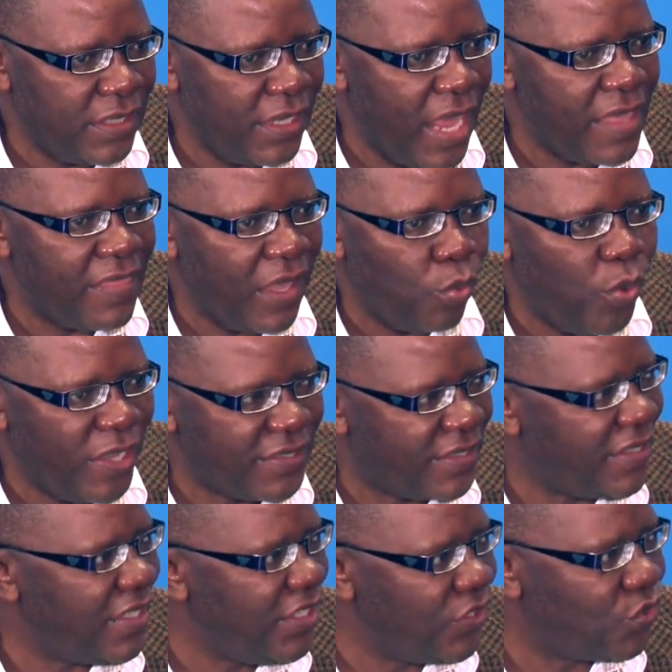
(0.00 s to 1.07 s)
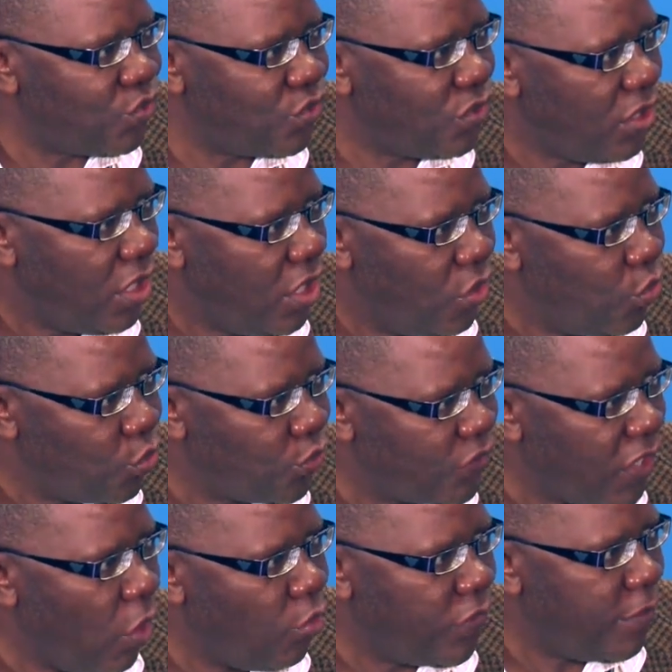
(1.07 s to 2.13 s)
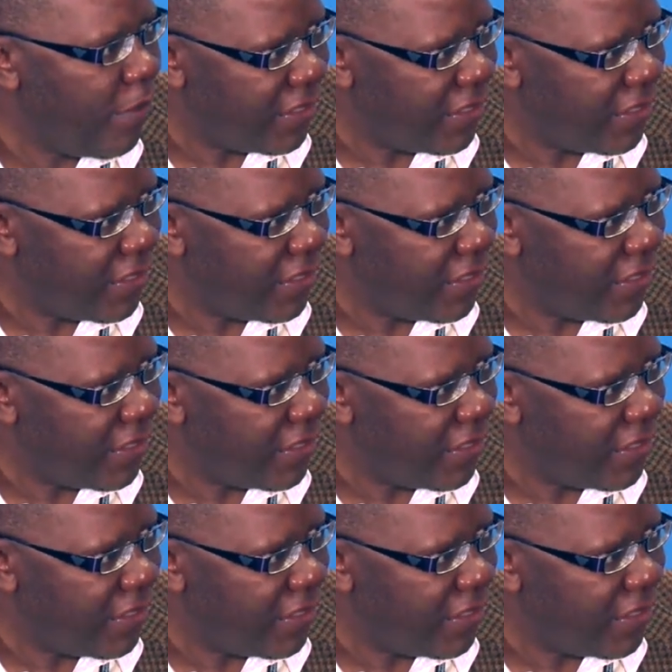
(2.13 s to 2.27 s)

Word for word: neither west, east, or south,